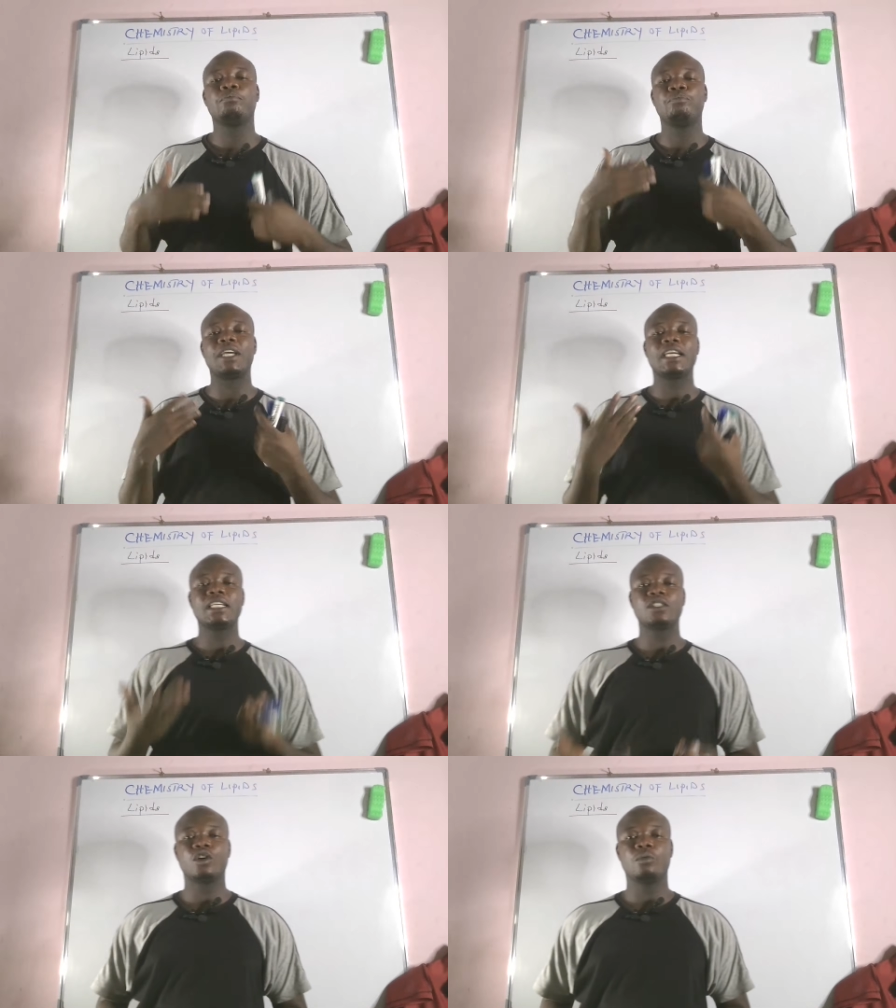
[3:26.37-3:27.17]

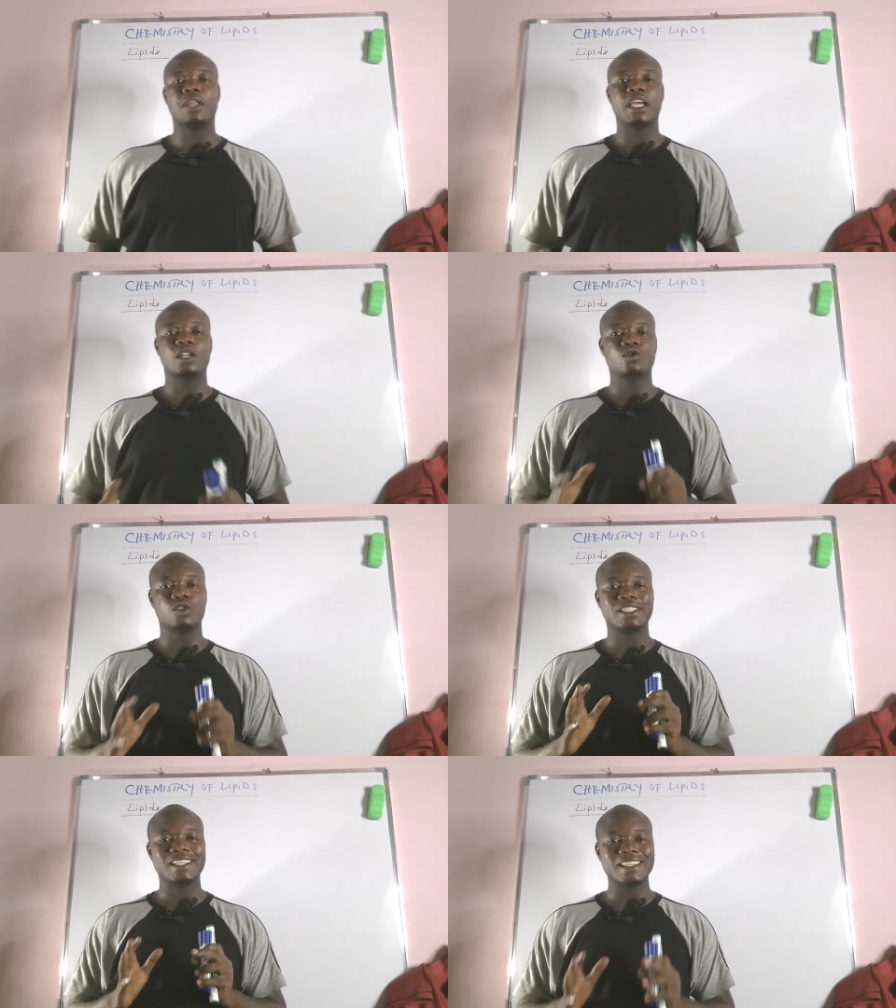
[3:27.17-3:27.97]
Because of the
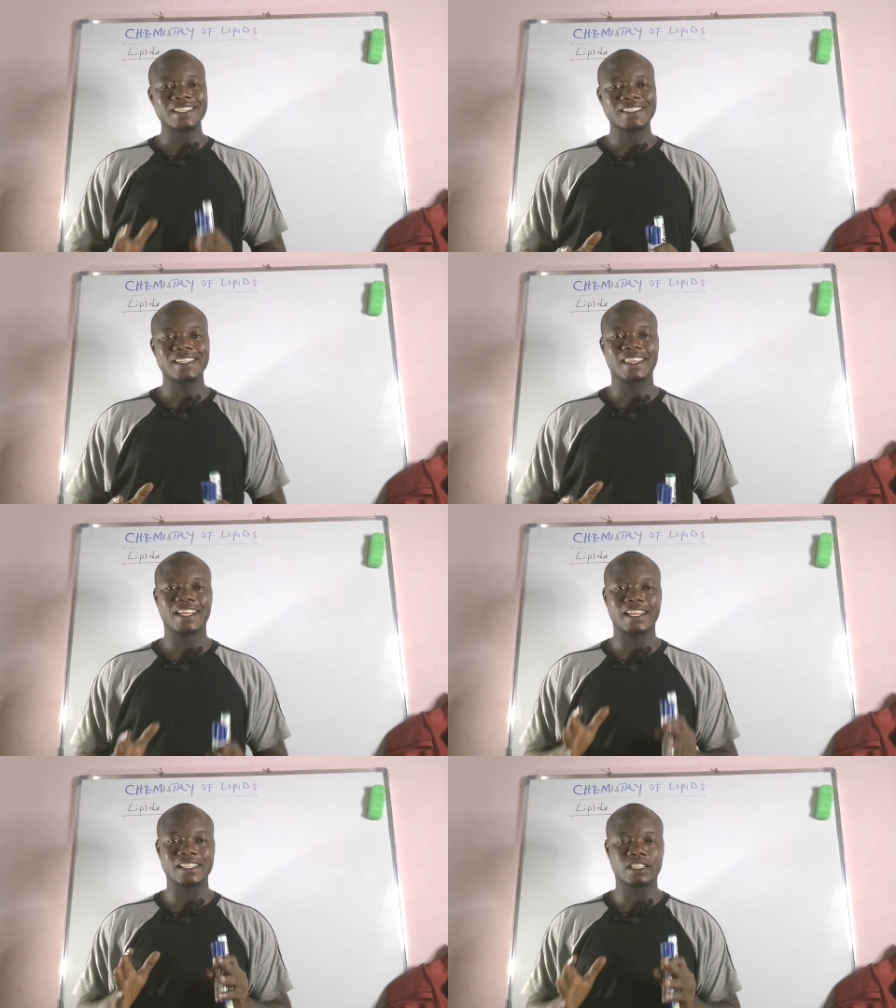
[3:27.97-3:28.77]
heterogeneity
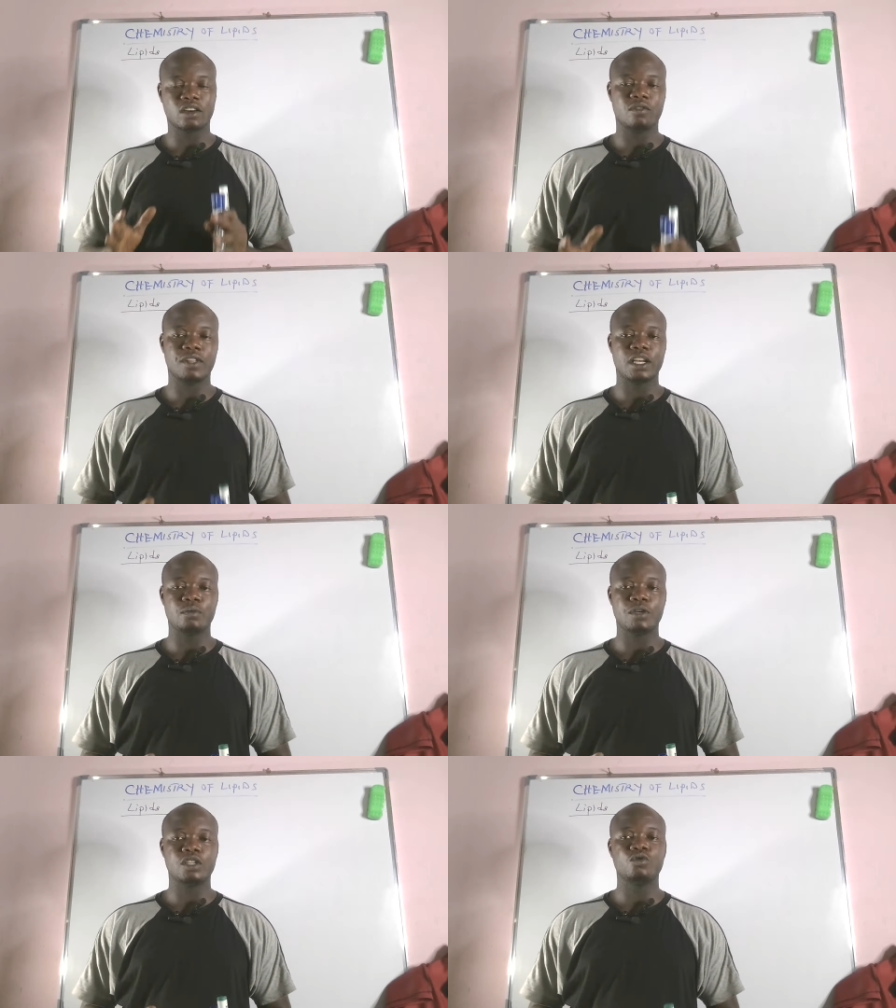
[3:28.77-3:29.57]
nature of the
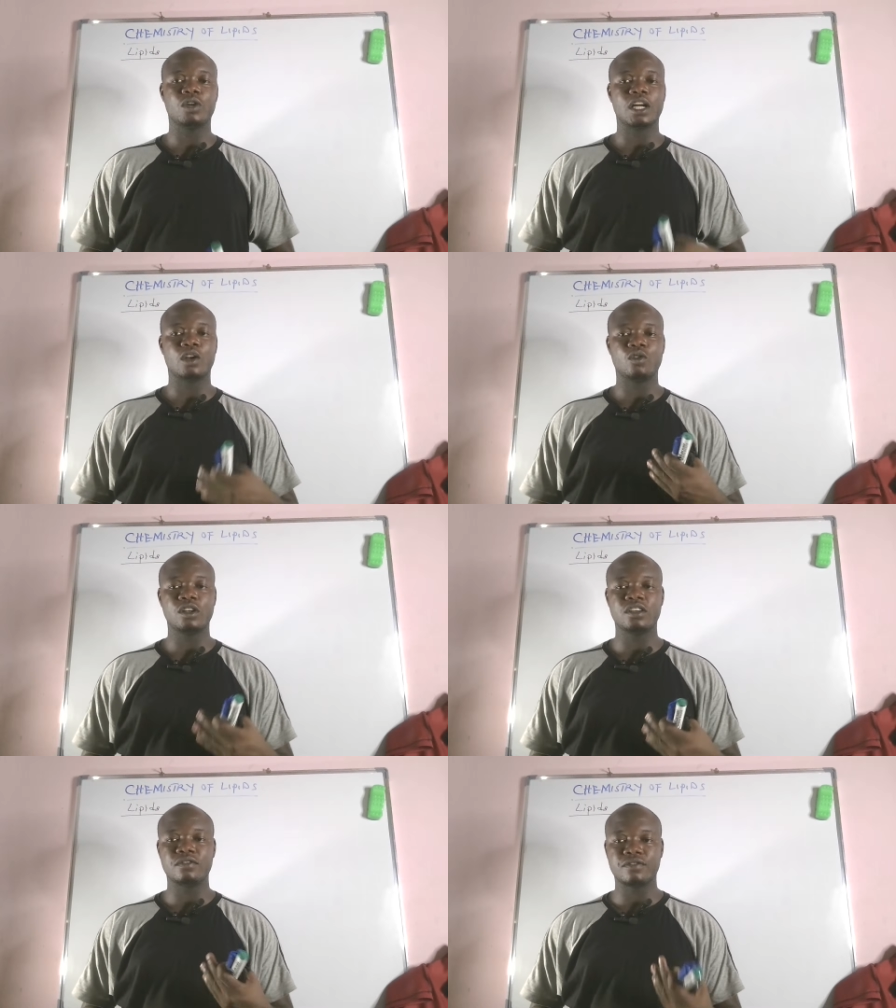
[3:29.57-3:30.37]
lipid, you
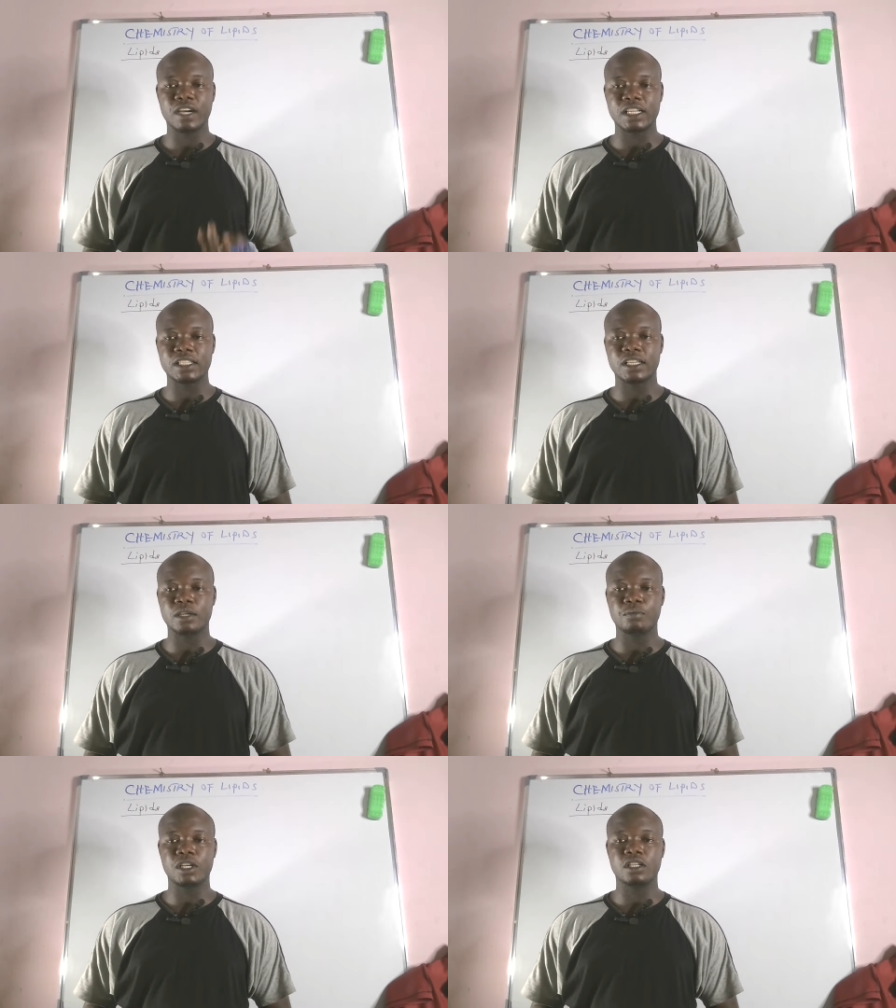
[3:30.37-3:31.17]
cannot define
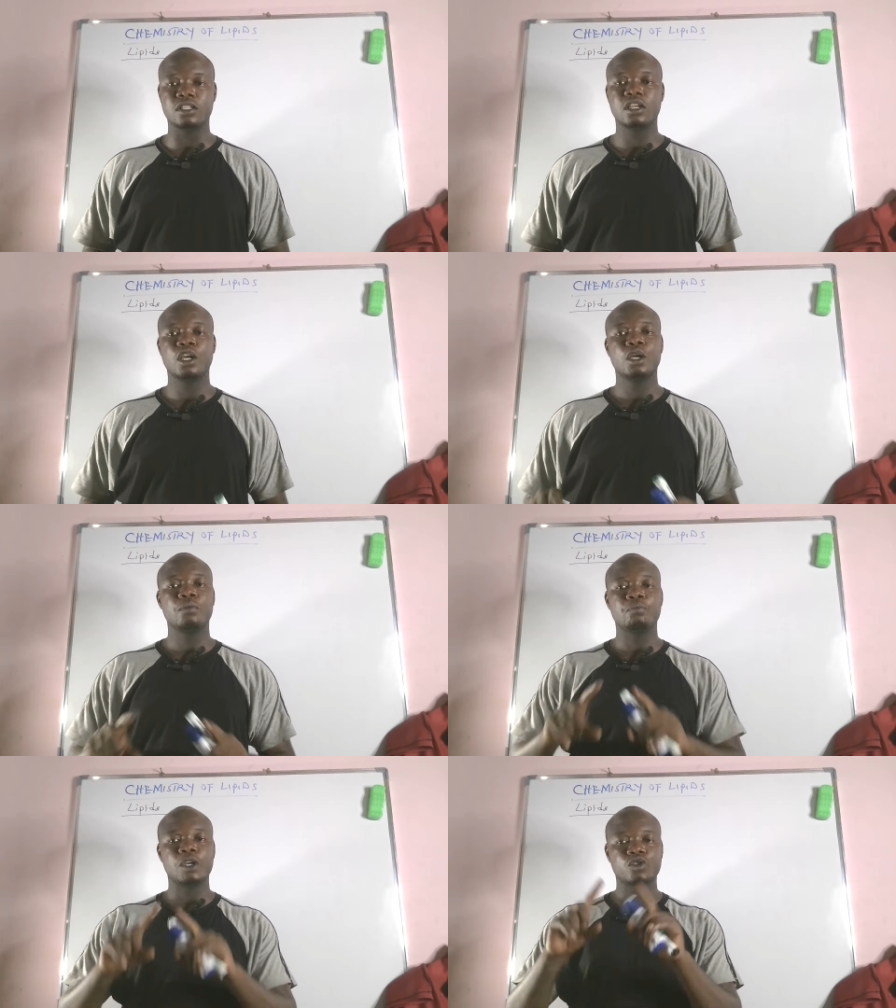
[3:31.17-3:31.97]
lipid
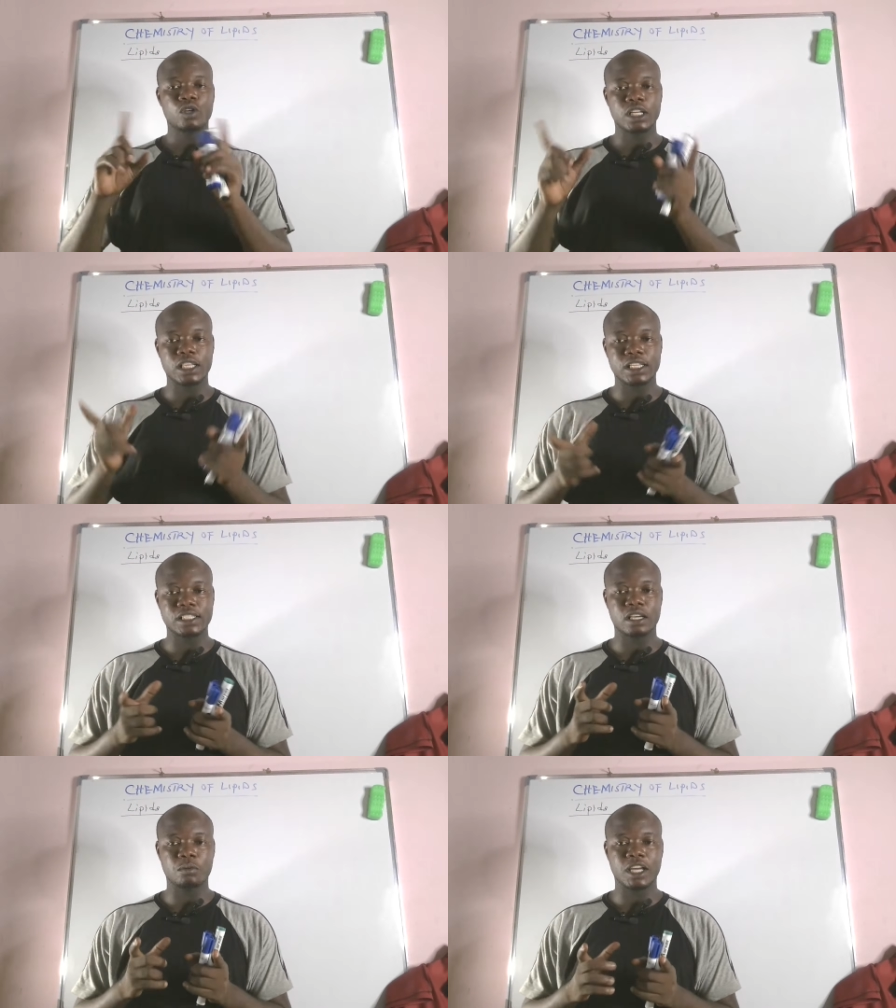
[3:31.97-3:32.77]
based on its
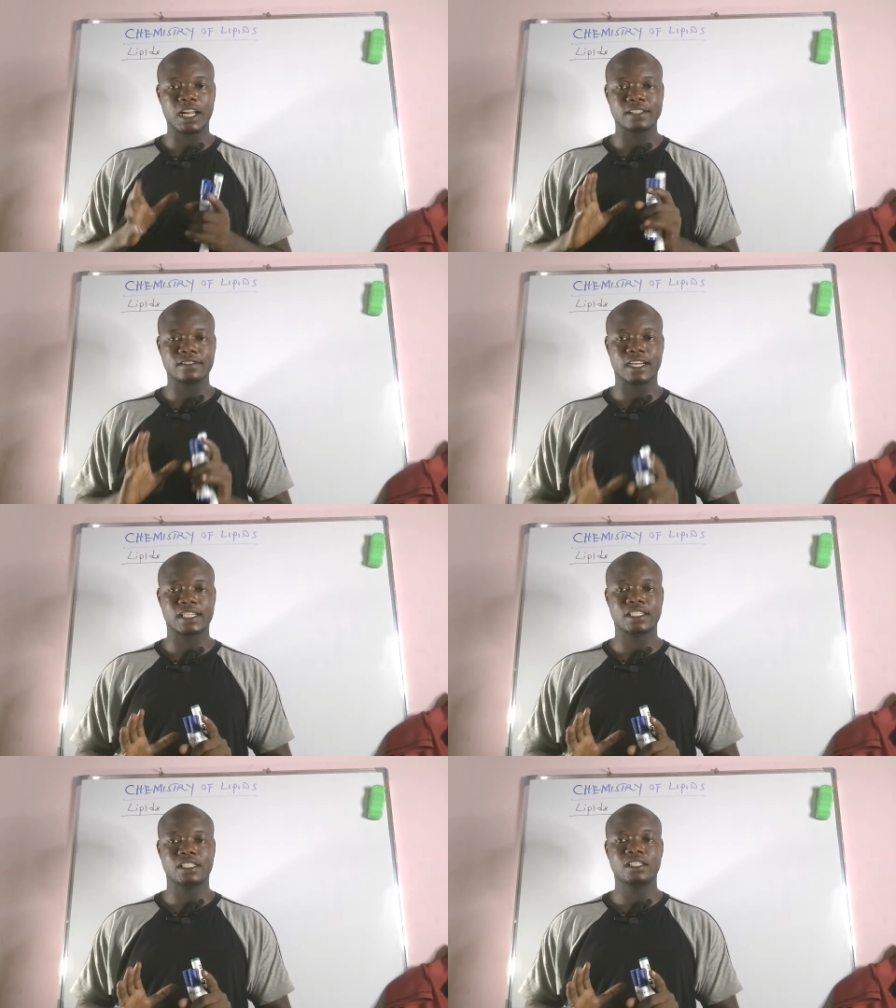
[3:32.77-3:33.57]
chemical
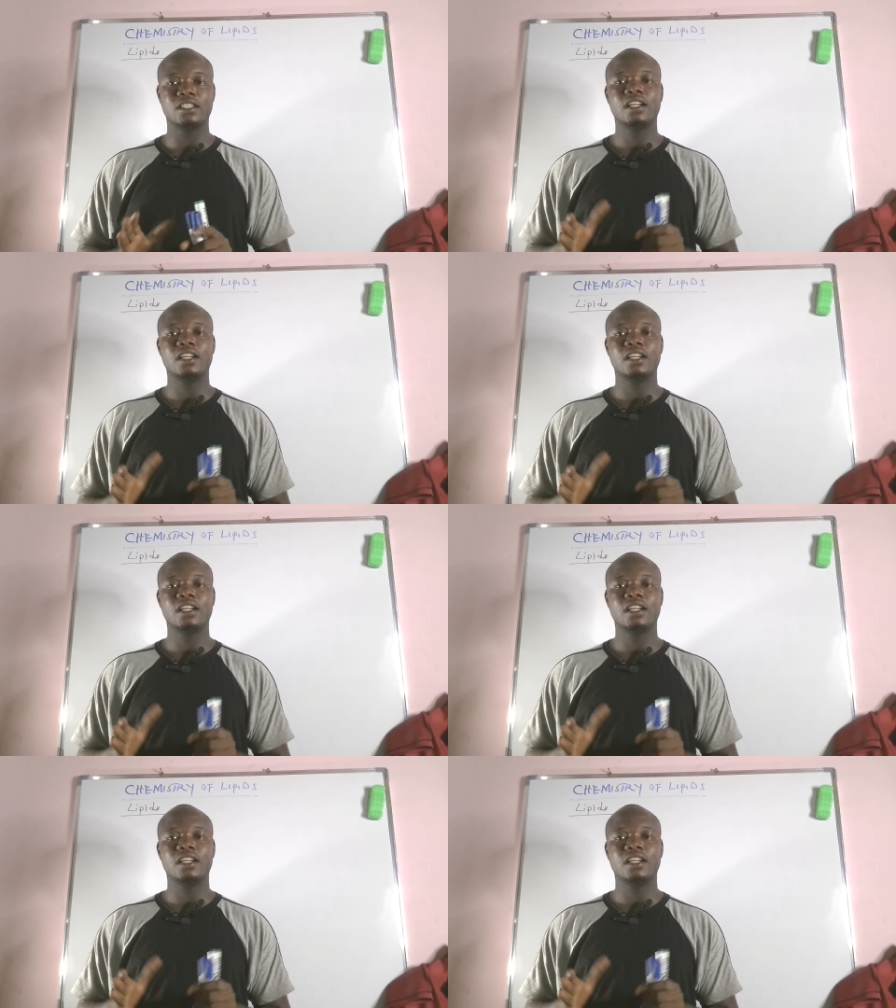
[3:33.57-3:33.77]
structure.